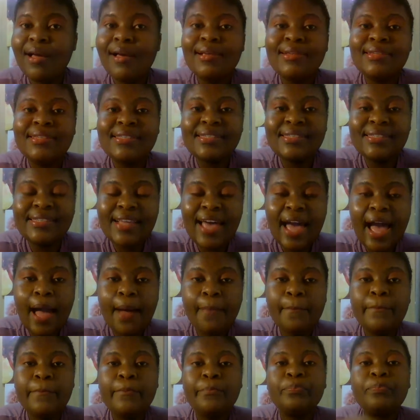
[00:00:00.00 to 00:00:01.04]

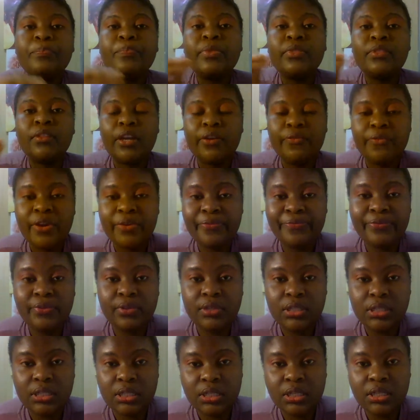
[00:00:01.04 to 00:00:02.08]
Some
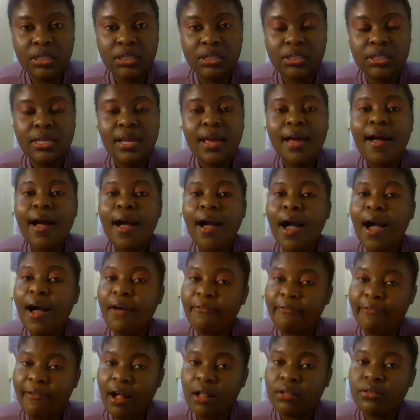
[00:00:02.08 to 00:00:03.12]
refugees are
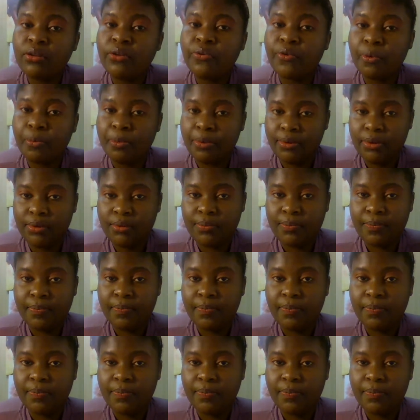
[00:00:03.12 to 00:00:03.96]
vulnerable